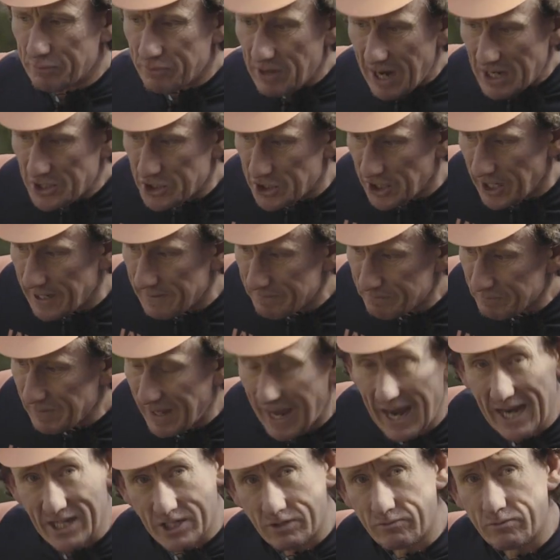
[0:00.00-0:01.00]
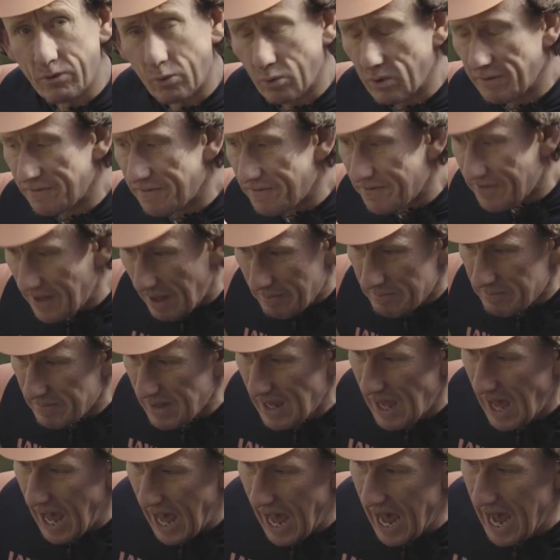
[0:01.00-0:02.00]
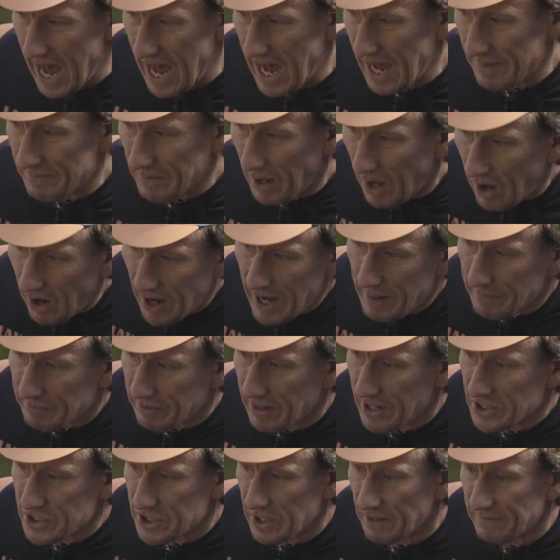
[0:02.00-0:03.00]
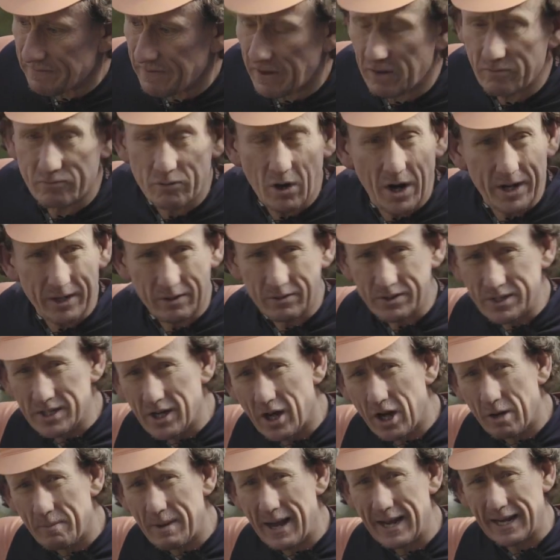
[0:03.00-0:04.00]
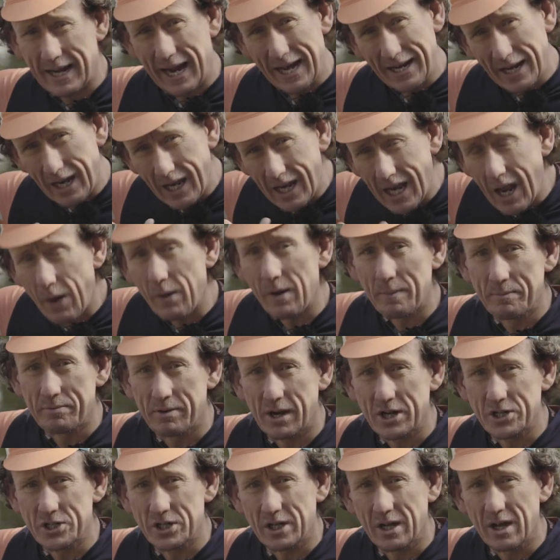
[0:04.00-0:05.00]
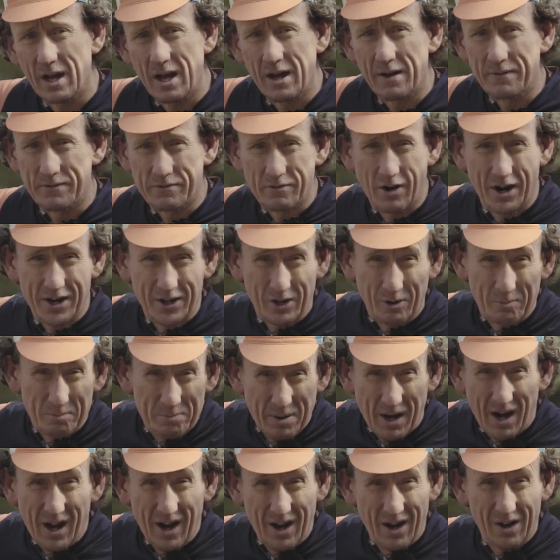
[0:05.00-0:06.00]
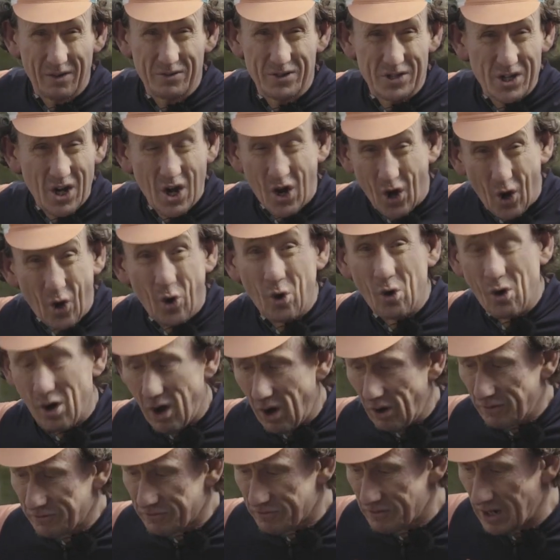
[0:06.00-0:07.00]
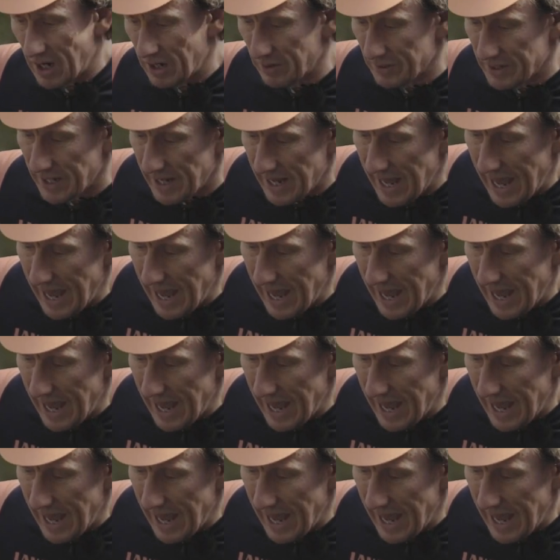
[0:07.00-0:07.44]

pressure, as a rule of thumb, higher pressure for riding on tarmac and a lower pressure for riding on paths or off-road.